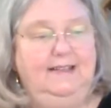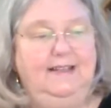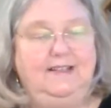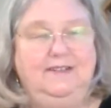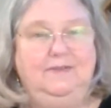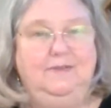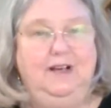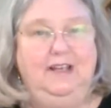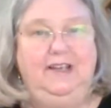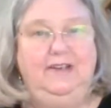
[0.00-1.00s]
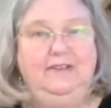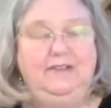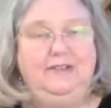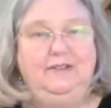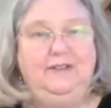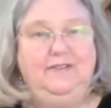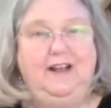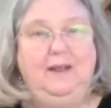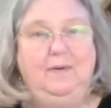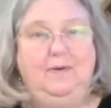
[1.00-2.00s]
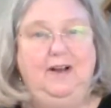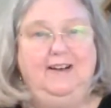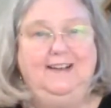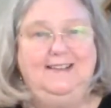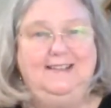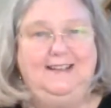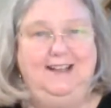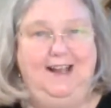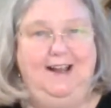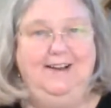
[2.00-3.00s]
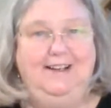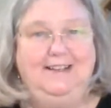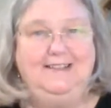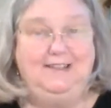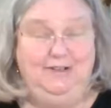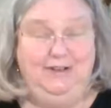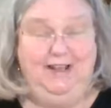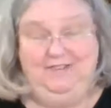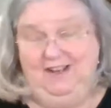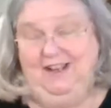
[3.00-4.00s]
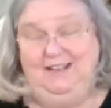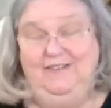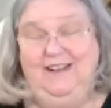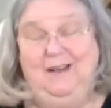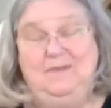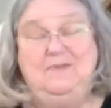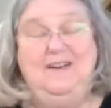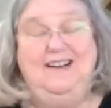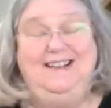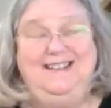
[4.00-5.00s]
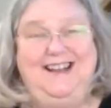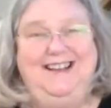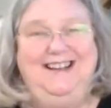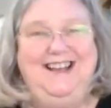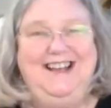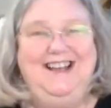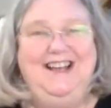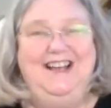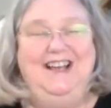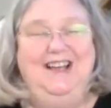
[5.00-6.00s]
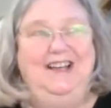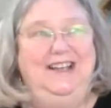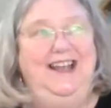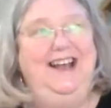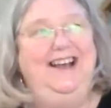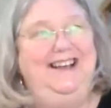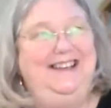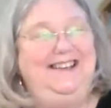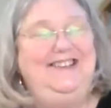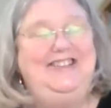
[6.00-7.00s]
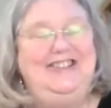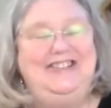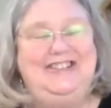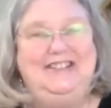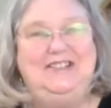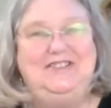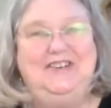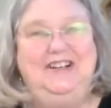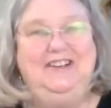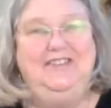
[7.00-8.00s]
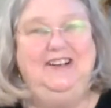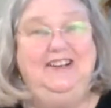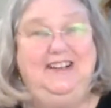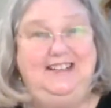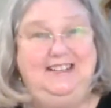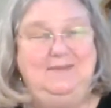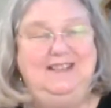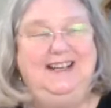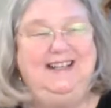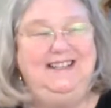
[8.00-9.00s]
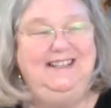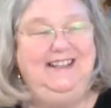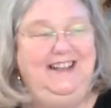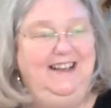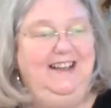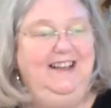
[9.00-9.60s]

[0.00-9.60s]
doesn't want you to develop awareness in the areas that you have not developed awareness yet, yeah, you choose to destroy and uncreate all that times a godzillion.